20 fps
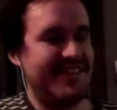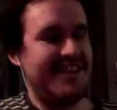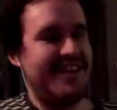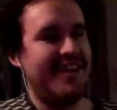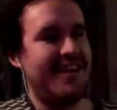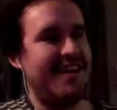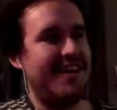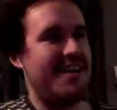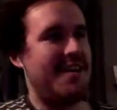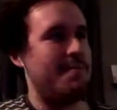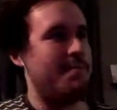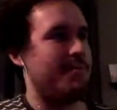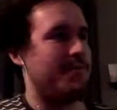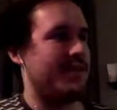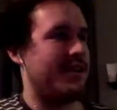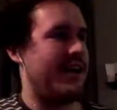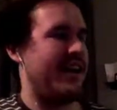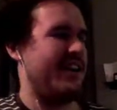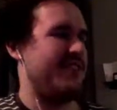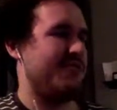I
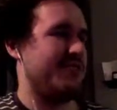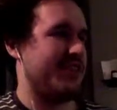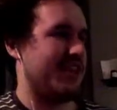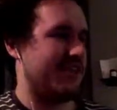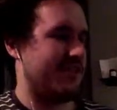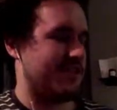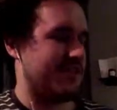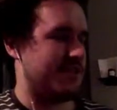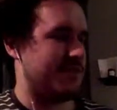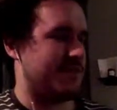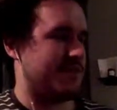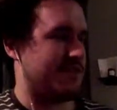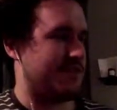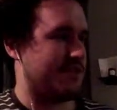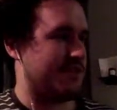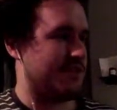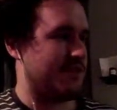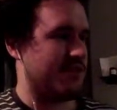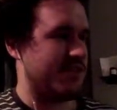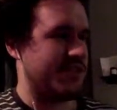didn't really give a
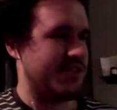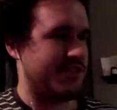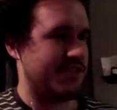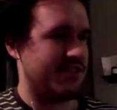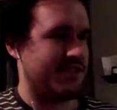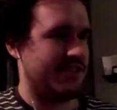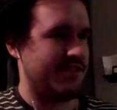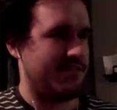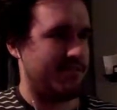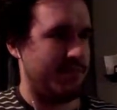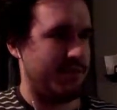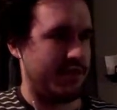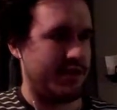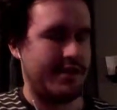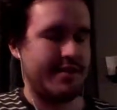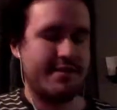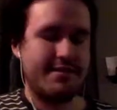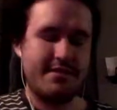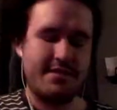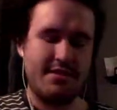specific reason, but
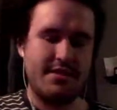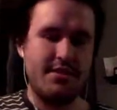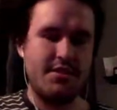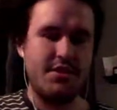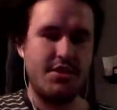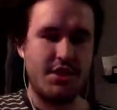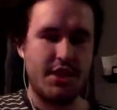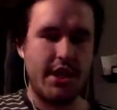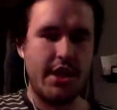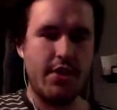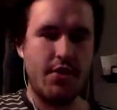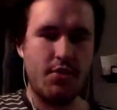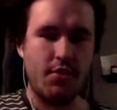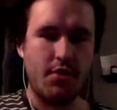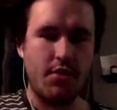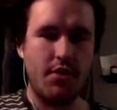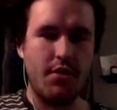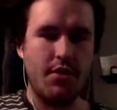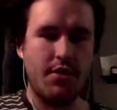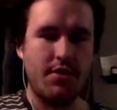that's the
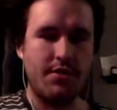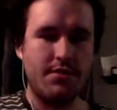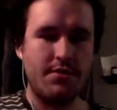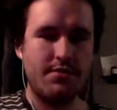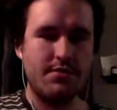general